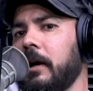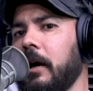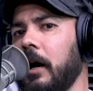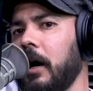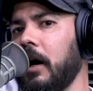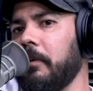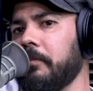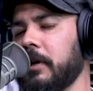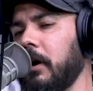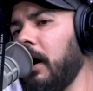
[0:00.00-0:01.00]

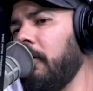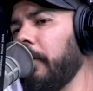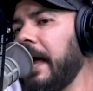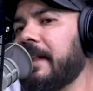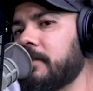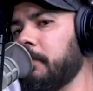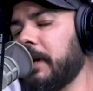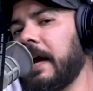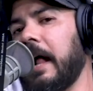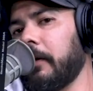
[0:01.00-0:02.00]
You know, I only had so
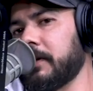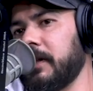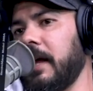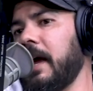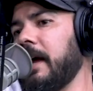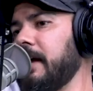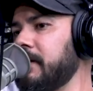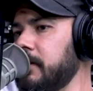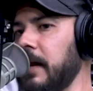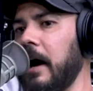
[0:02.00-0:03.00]
many calories today.
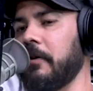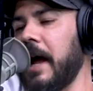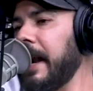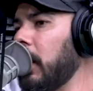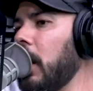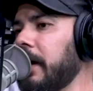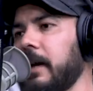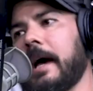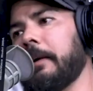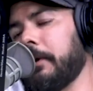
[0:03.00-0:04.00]
It's now 9 o'clock at
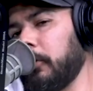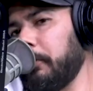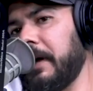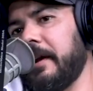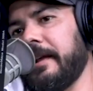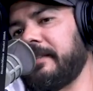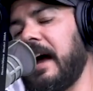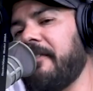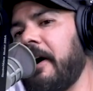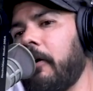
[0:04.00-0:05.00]
night. I'm going to go to bed in the next
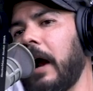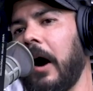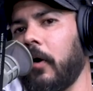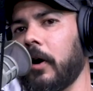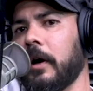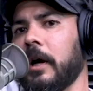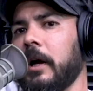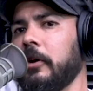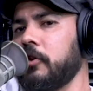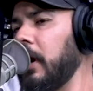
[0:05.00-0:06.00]
half hour, hour.
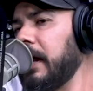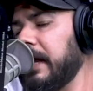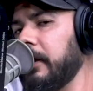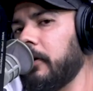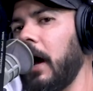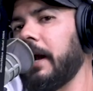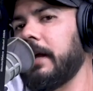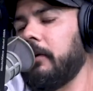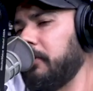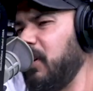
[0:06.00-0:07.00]
Should I eat or not
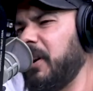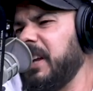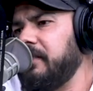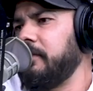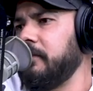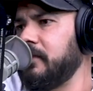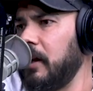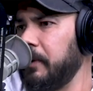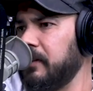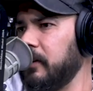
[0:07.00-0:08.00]
eat? Oh, don't eat. It's
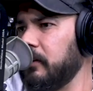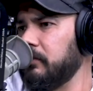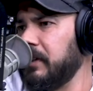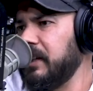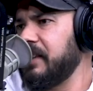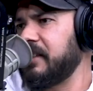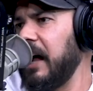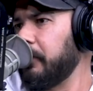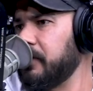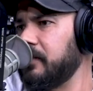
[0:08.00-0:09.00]
not a big deal. Eat less
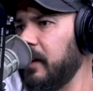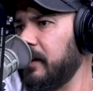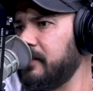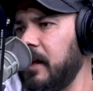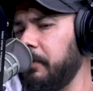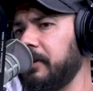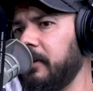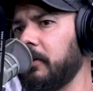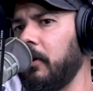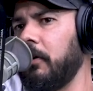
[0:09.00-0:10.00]
calories today. It's not a big
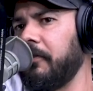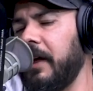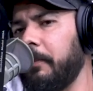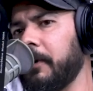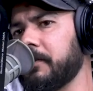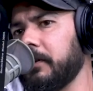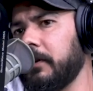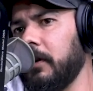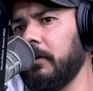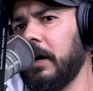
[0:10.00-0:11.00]
deal at all for that person,
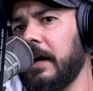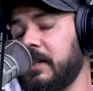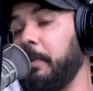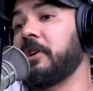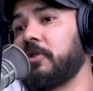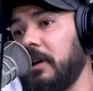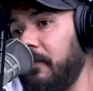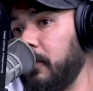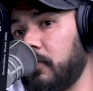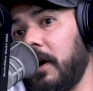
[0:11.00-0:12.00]
you know, especially
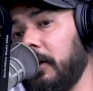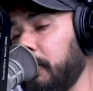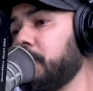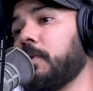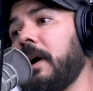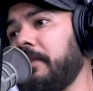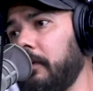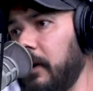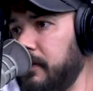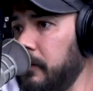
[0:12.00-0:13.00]
if you're trying to lose weight
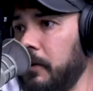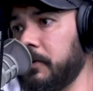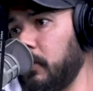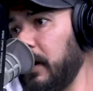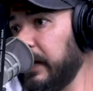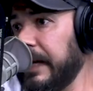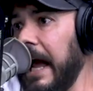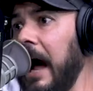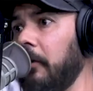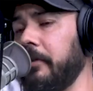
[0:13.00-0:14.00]
then, right? So if someone's trying to lean
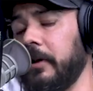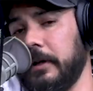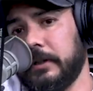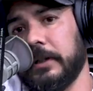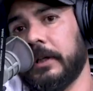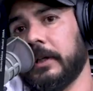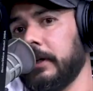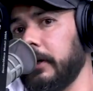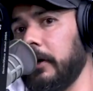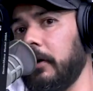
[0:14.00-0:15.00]
out and they,
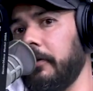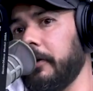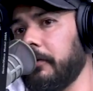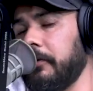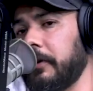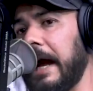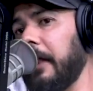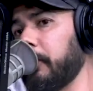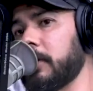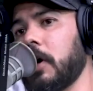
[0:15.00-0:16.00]
you know, their
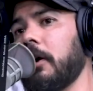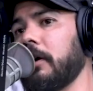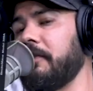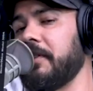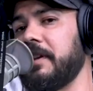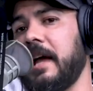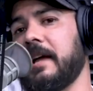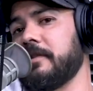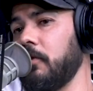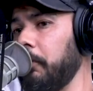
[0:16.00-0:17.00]
calorie target for the day
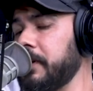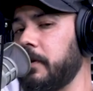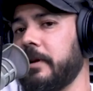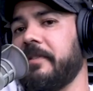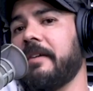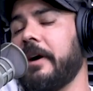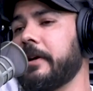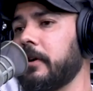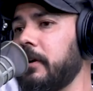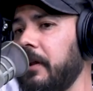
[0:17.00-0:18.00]
is normally
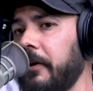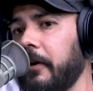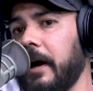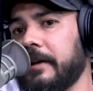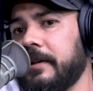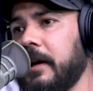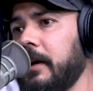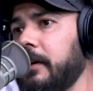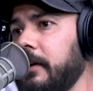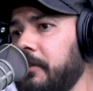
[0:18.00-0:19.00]
2,500 and they're at,
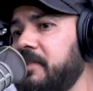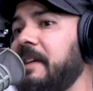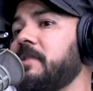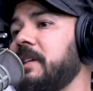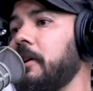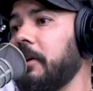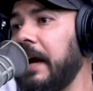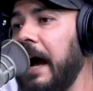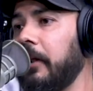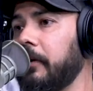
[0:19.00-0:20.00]
you know, 1,700
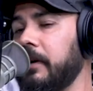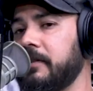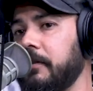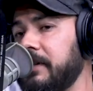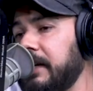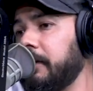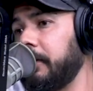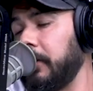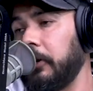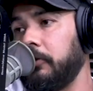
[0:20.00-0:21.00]
calories. So they
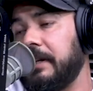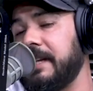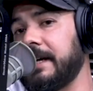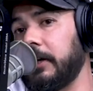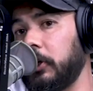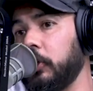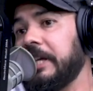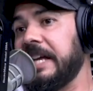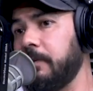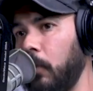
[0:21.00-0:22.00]
technically could
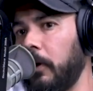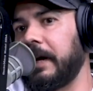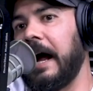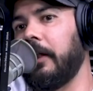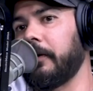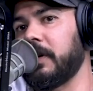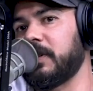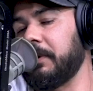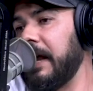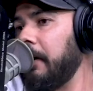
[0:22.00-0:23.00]
eat more
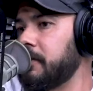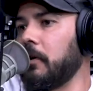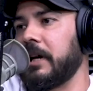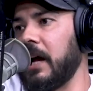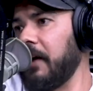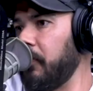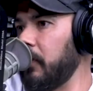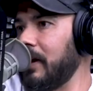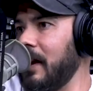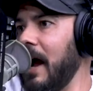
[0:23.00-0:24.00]
calories, but now it's already
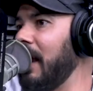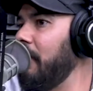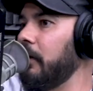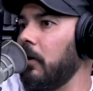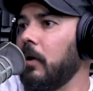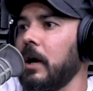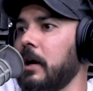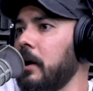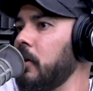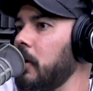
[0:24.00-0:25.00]
9:30 at night and they go,
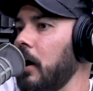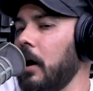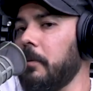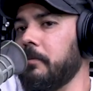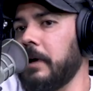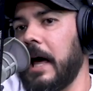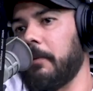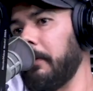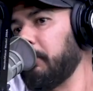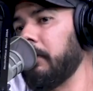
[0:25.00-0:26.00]
Adam,
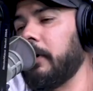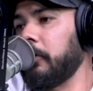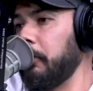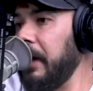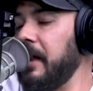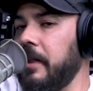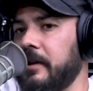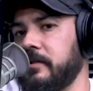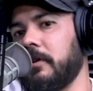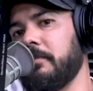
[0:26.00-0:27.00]
I'm getting ready to go to bed in the
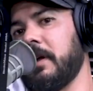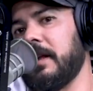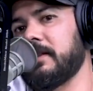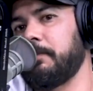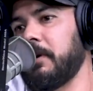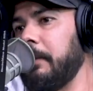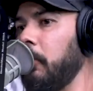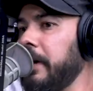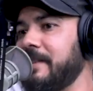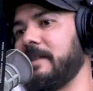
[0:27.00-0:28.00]
next 30 minutes, but I'm
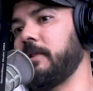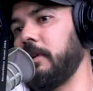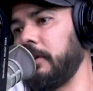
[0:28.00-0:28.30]
only at 1,700